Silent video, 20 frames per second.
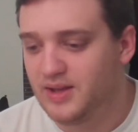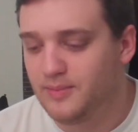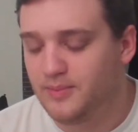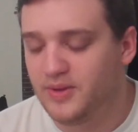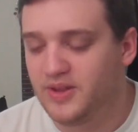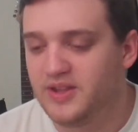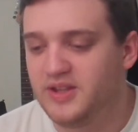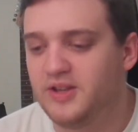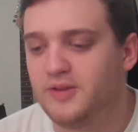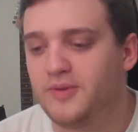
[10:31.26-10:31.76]

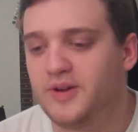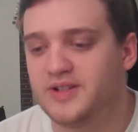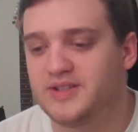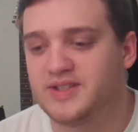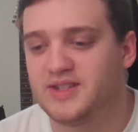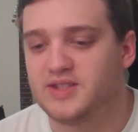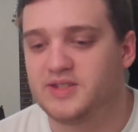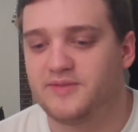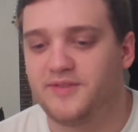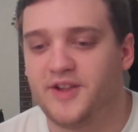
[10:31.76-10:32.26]
But then you watch
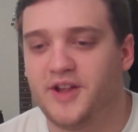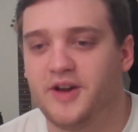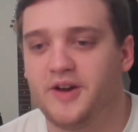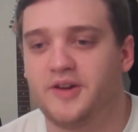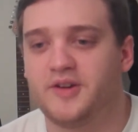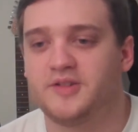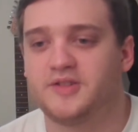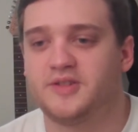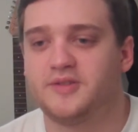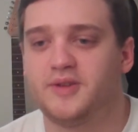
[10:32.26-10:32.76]
these
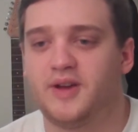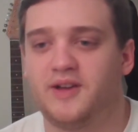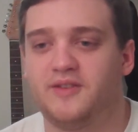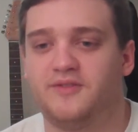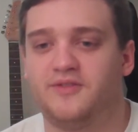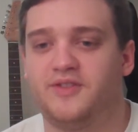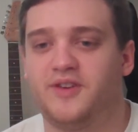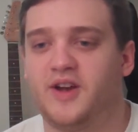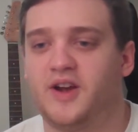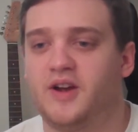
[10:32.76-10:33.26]
vloggers who
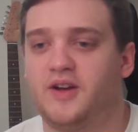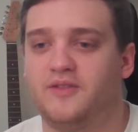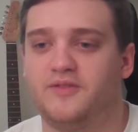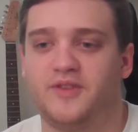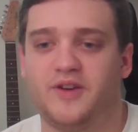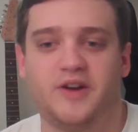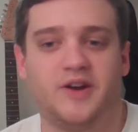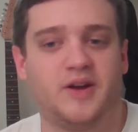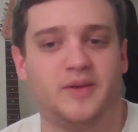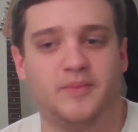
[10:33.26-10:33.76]
have very,
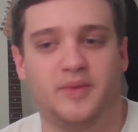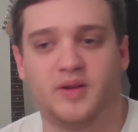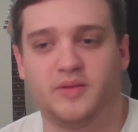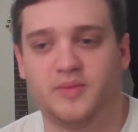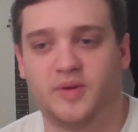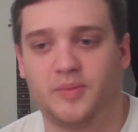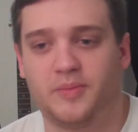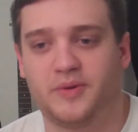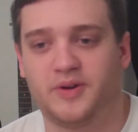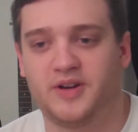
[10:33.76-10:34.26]
very
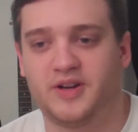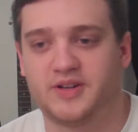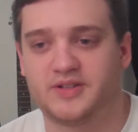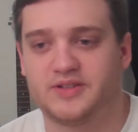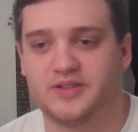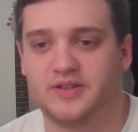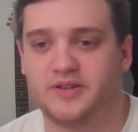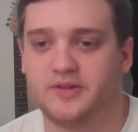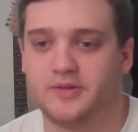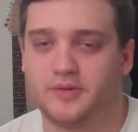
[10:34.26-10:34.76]
minimal
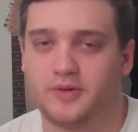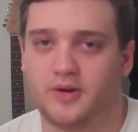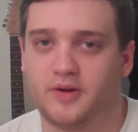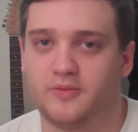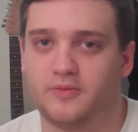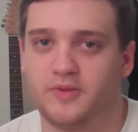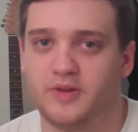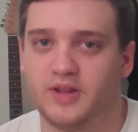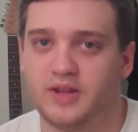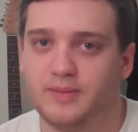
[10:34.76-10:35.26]
production who are
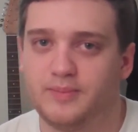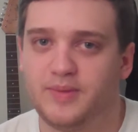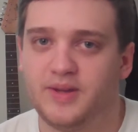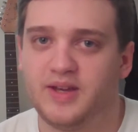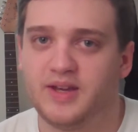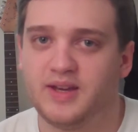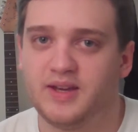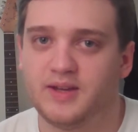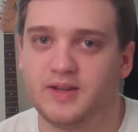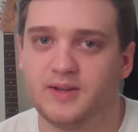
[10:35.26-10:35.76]
really
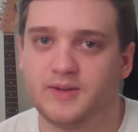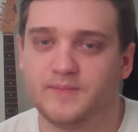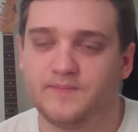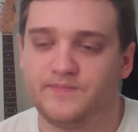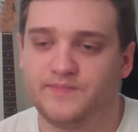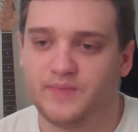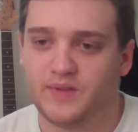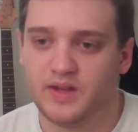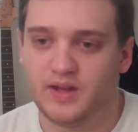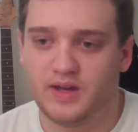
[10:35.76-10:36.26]
big
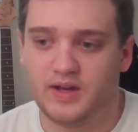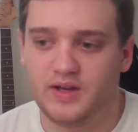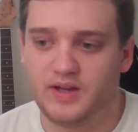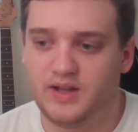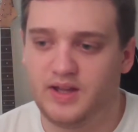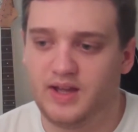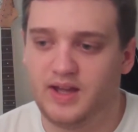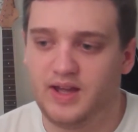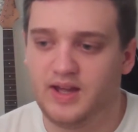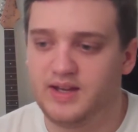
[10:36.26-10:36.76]

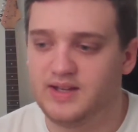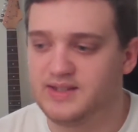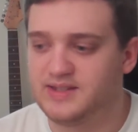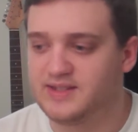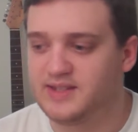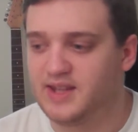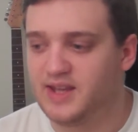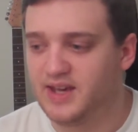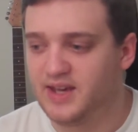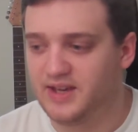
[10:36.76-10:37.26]
and
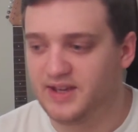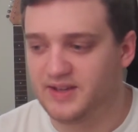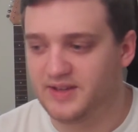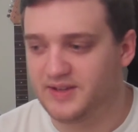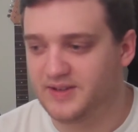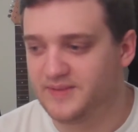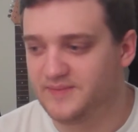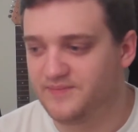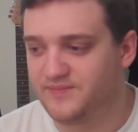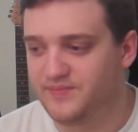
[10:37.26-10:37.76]
it's like,
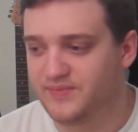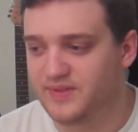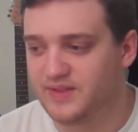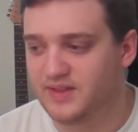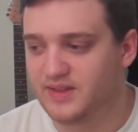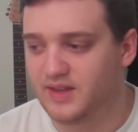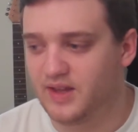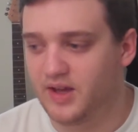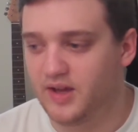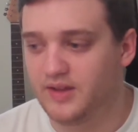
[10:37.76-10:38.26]

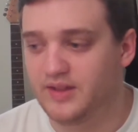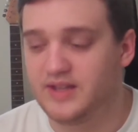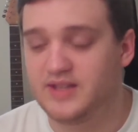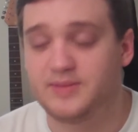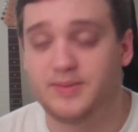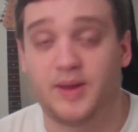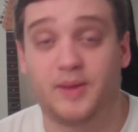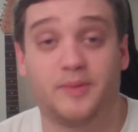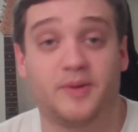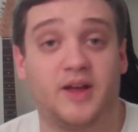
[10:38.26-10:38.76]
oh,
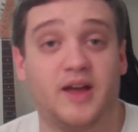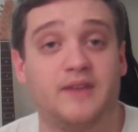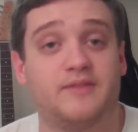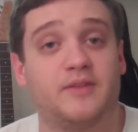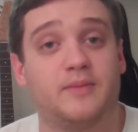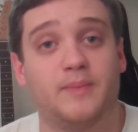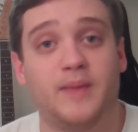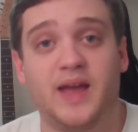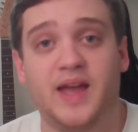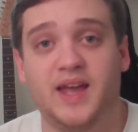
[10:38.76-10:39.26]
these people
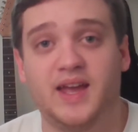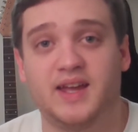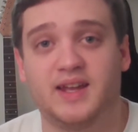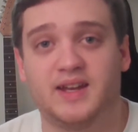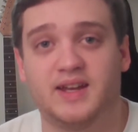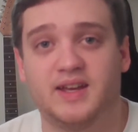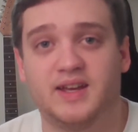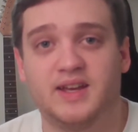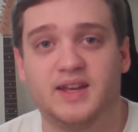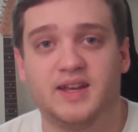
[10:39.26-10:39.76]
haven't
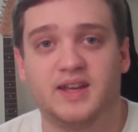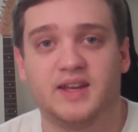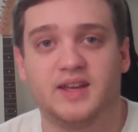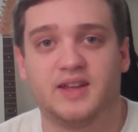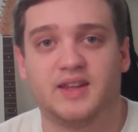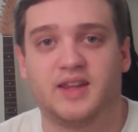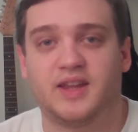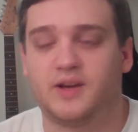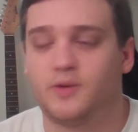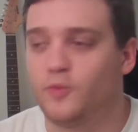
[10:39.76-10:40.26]
made.
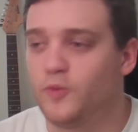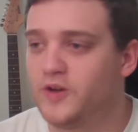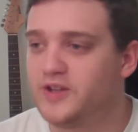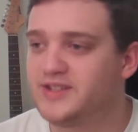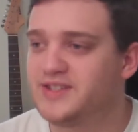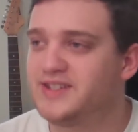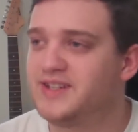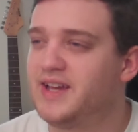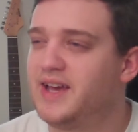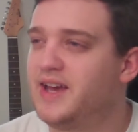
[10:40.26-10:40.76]
Like,
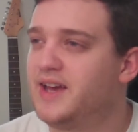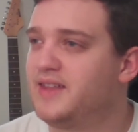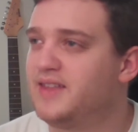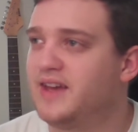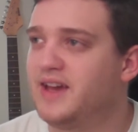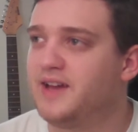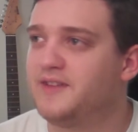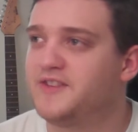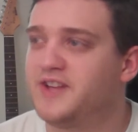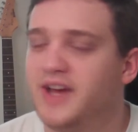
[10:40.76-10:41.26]
once a day,
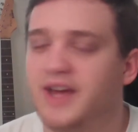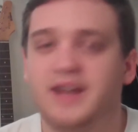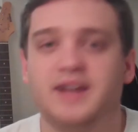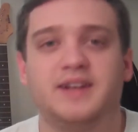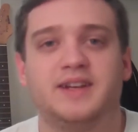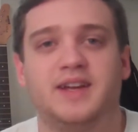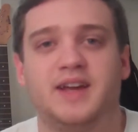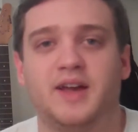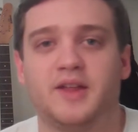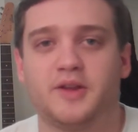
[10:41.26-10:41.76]
they have to
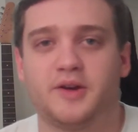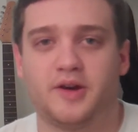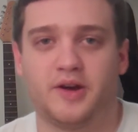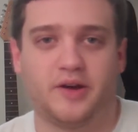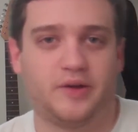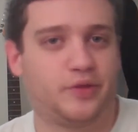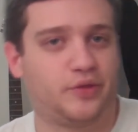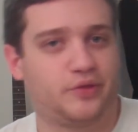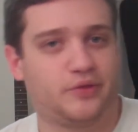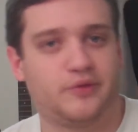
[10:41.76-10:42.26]
edit together
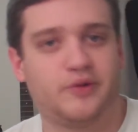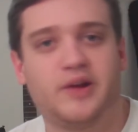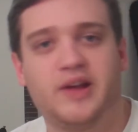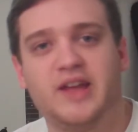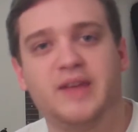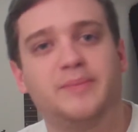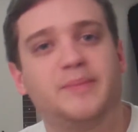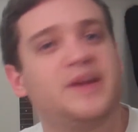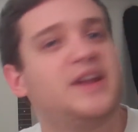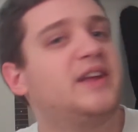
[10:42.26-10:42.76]
a
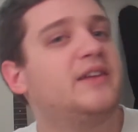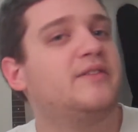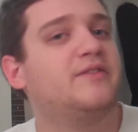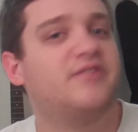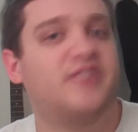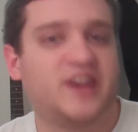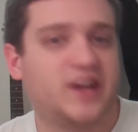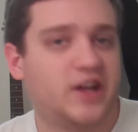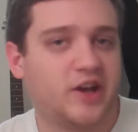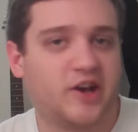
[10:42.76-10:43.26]
three minute
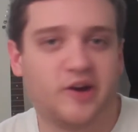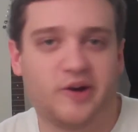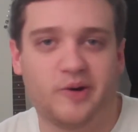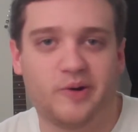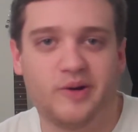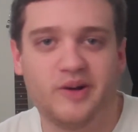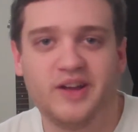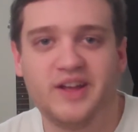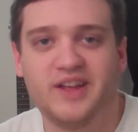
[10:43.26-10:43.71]
video,